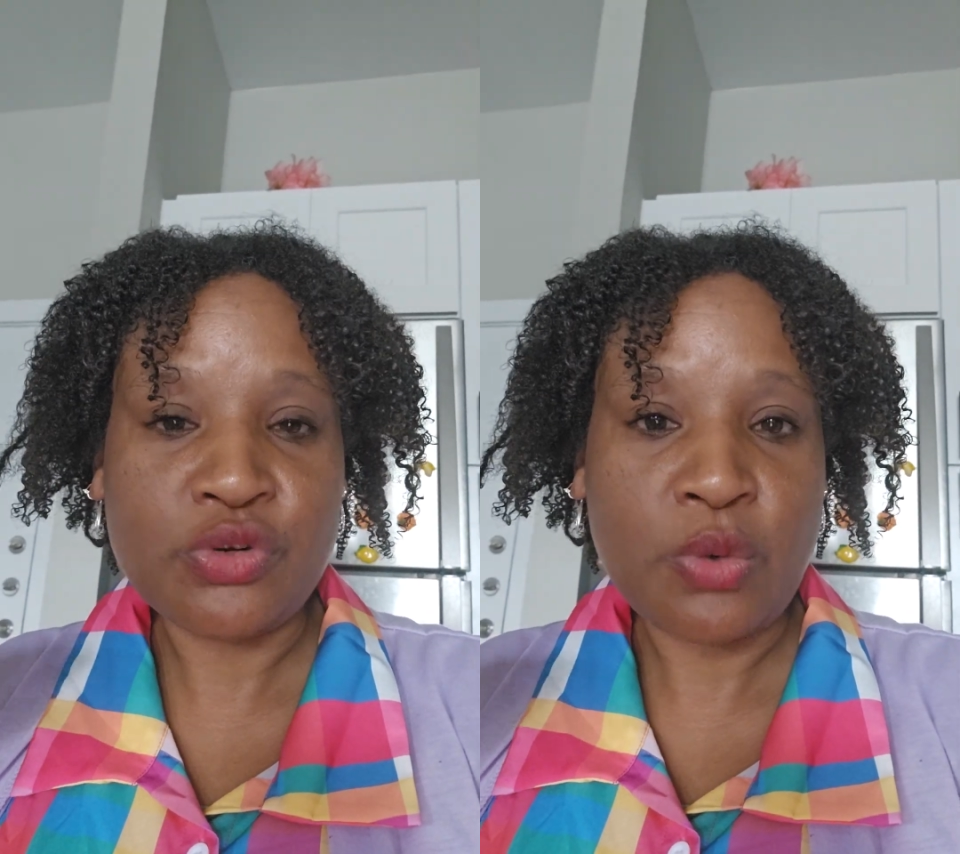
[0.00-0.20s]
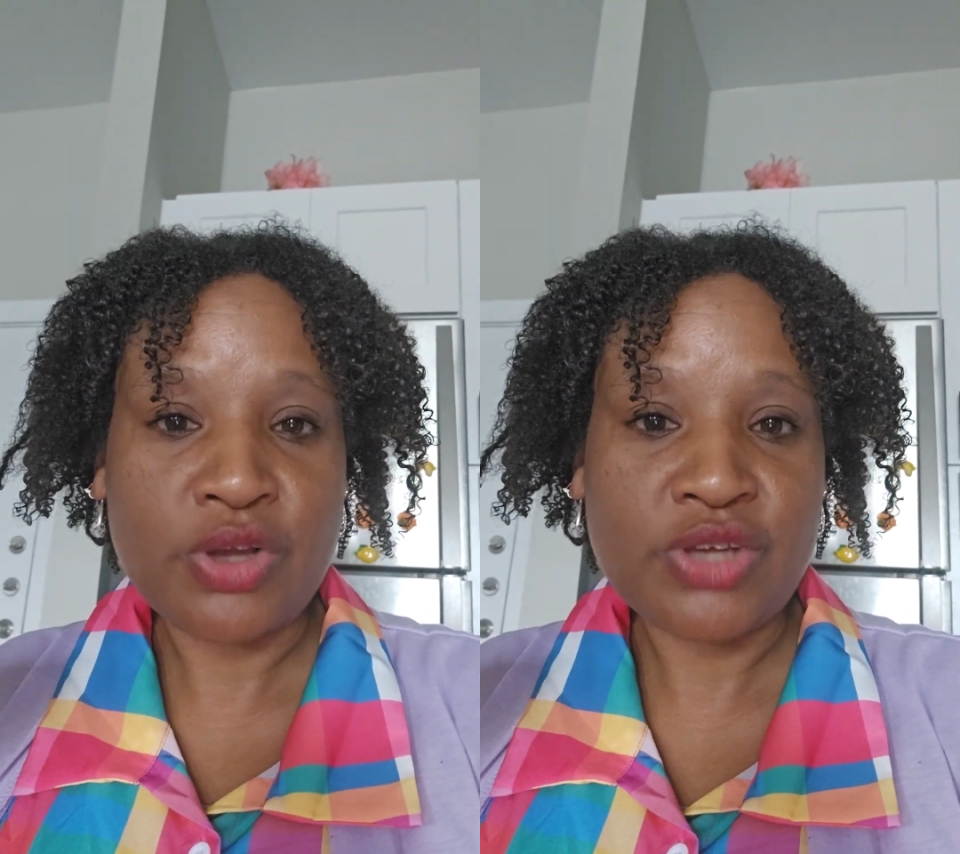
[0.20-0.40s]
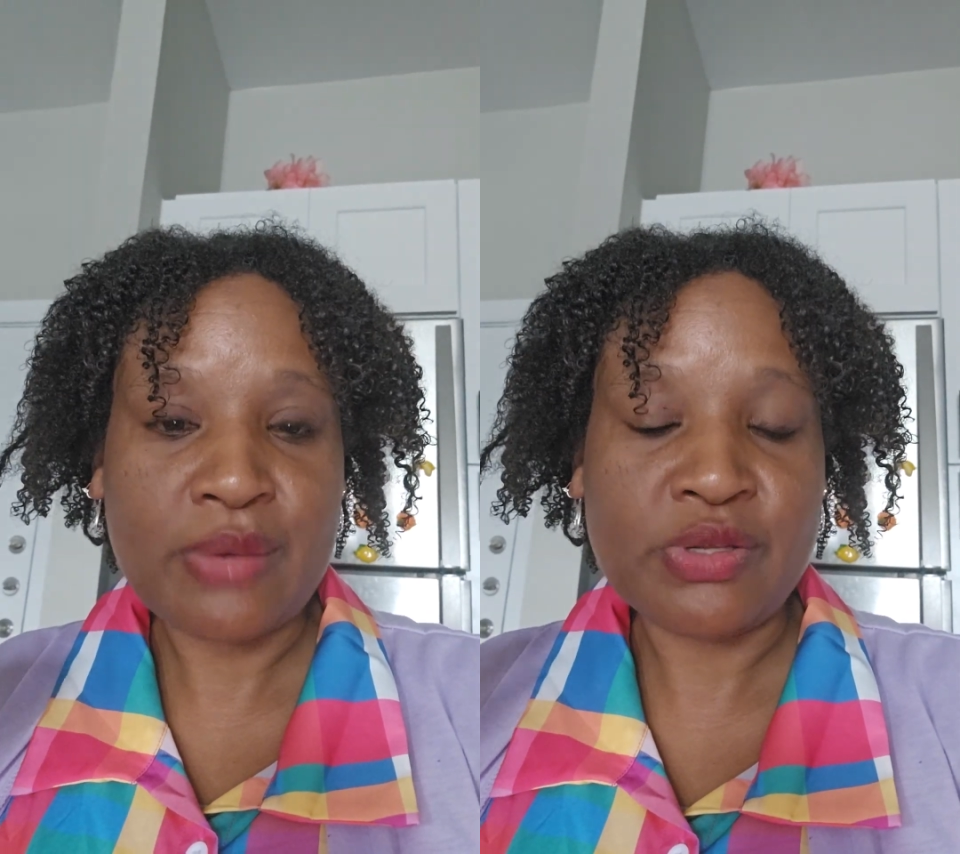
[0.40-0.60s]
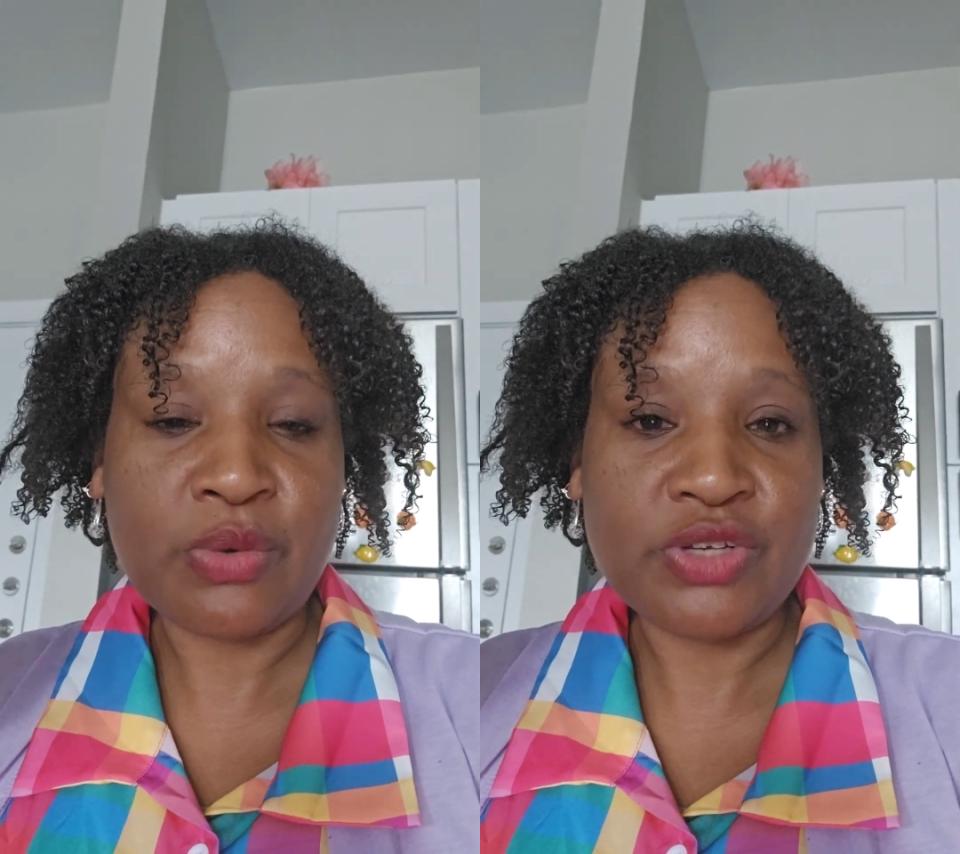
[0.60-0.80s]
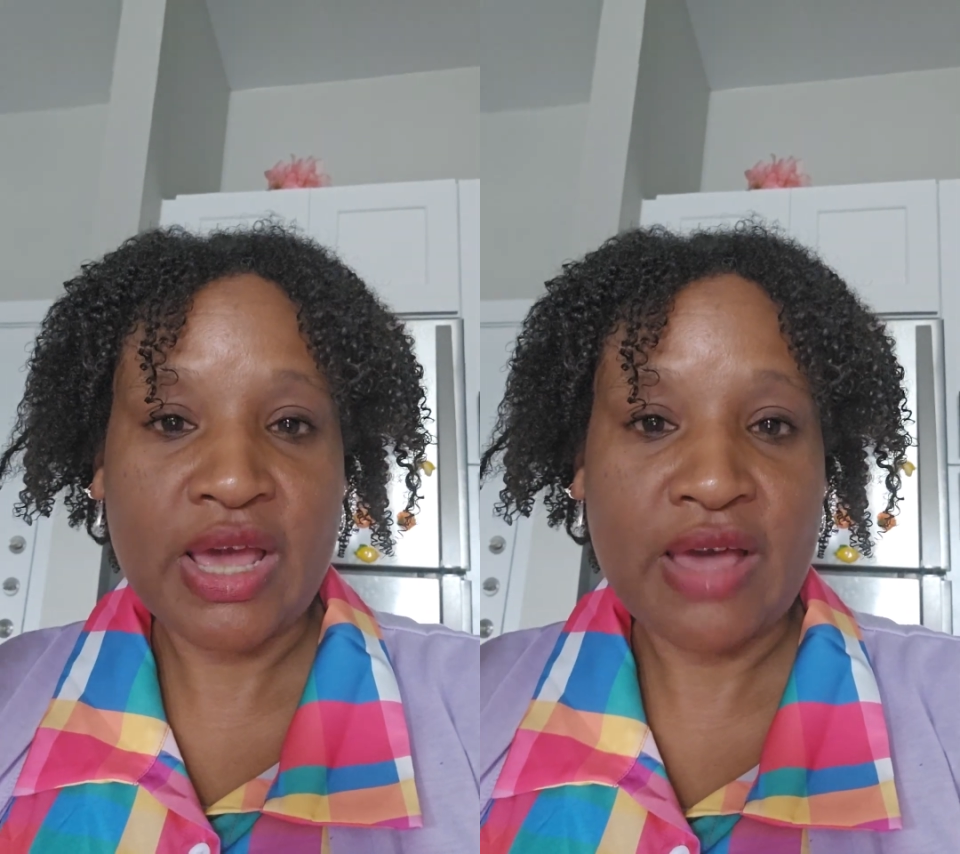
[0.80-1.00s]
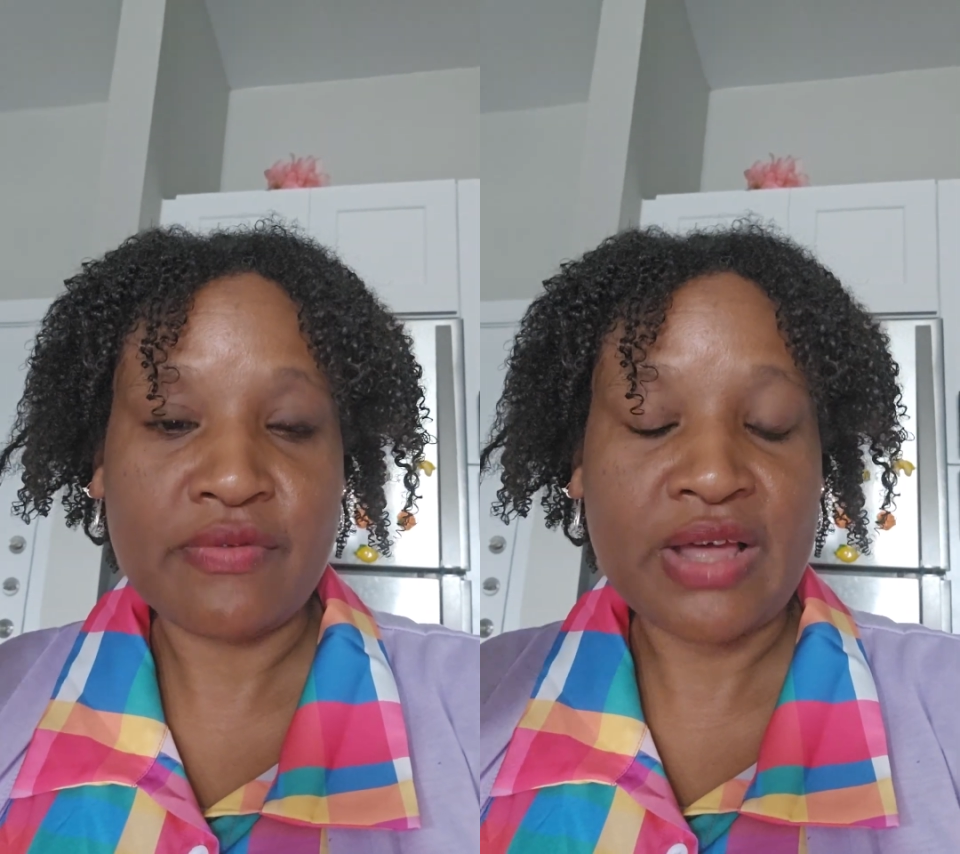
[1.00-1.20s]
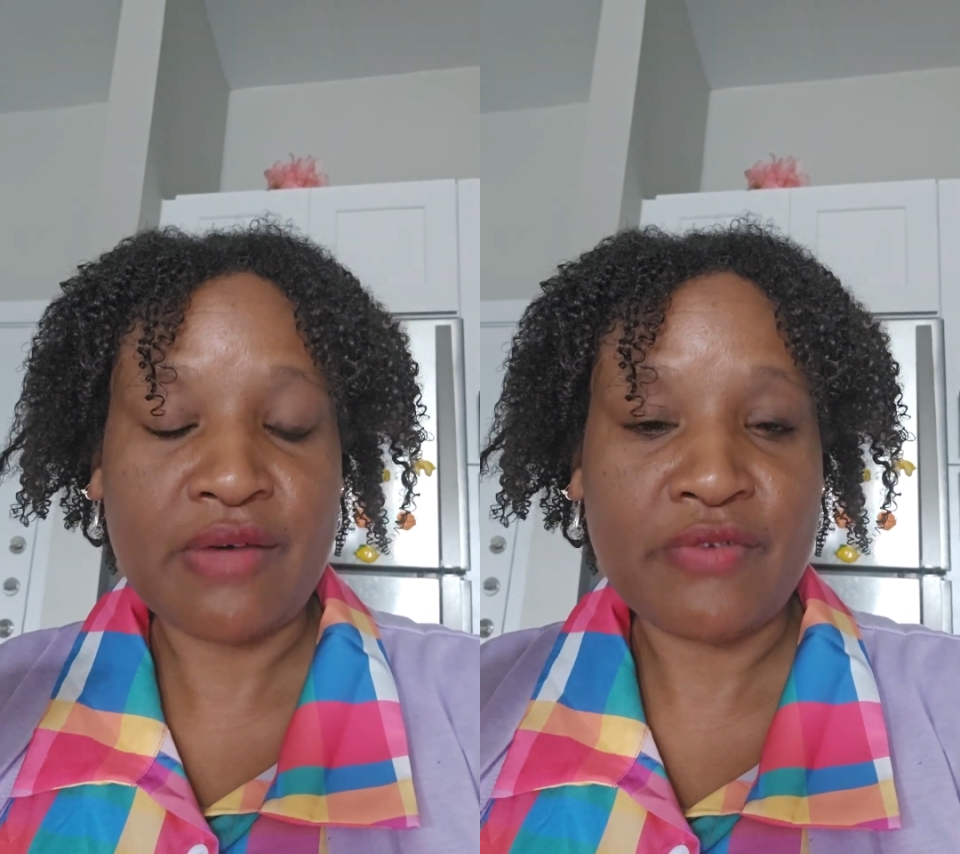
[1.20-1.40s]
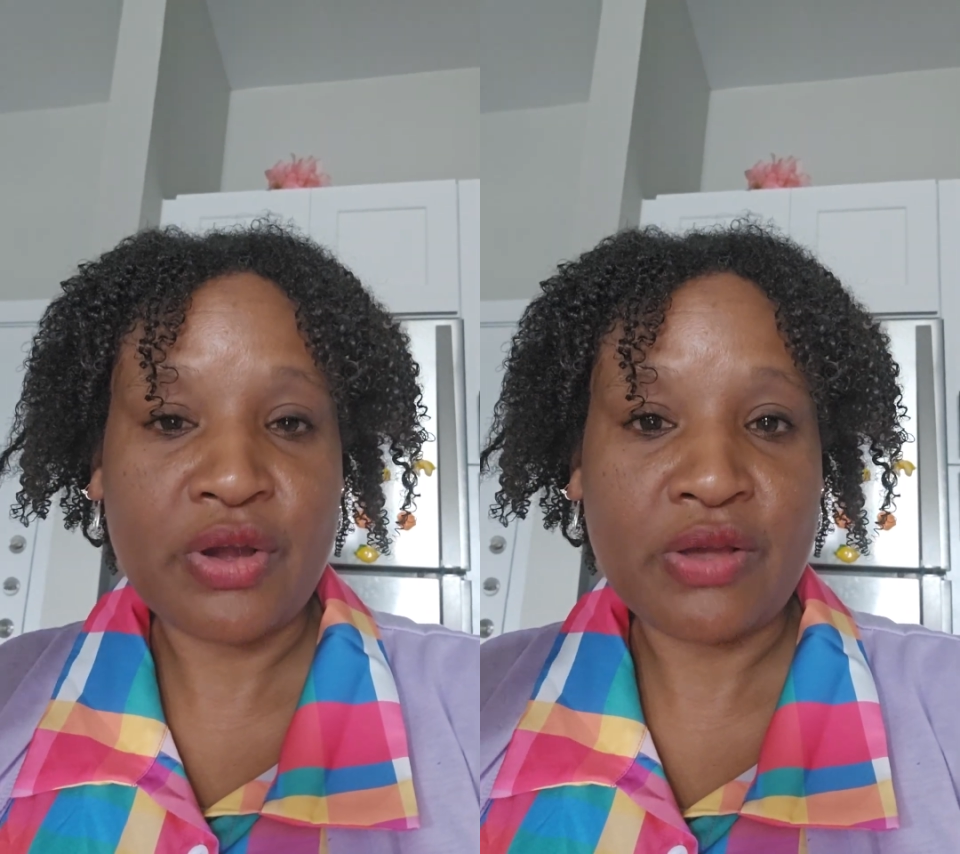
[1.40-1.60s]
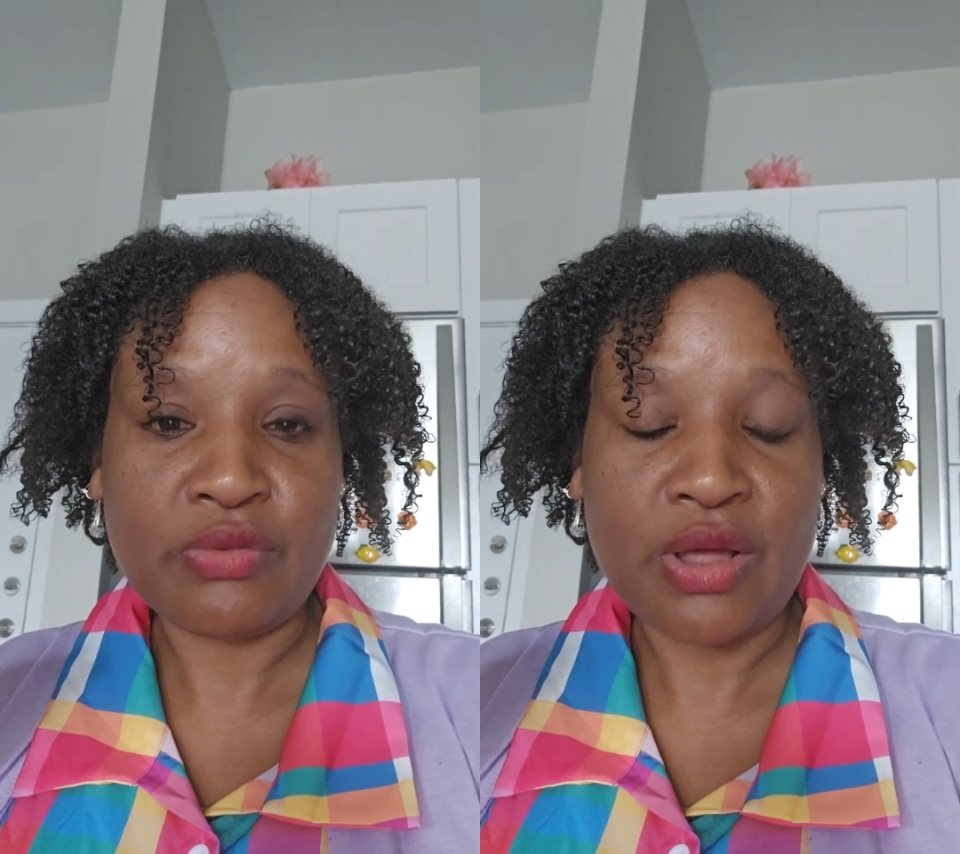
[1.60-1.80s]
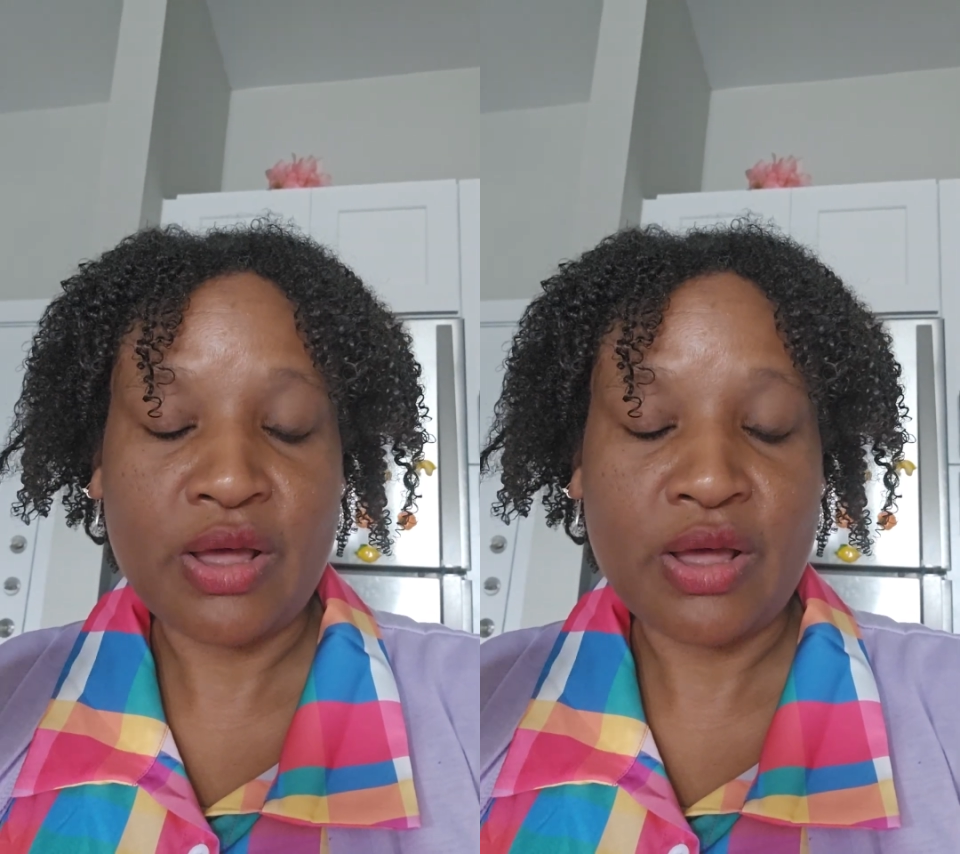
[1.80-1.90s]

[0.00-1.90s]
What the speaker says: workshops in which I have a very